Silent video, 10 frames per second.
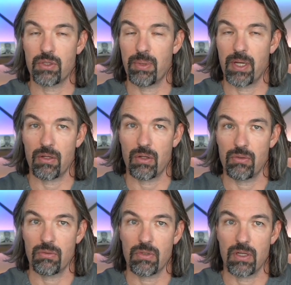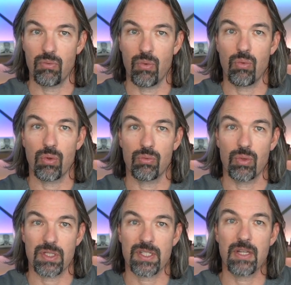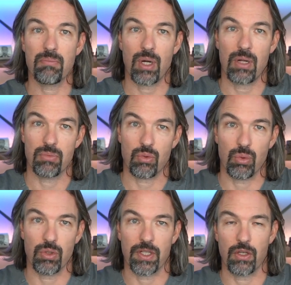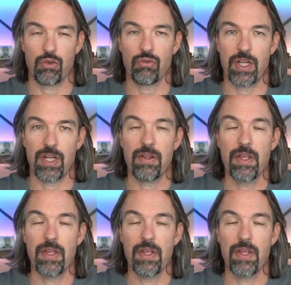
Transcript: depending on kind of what skin problems we're looking to treat.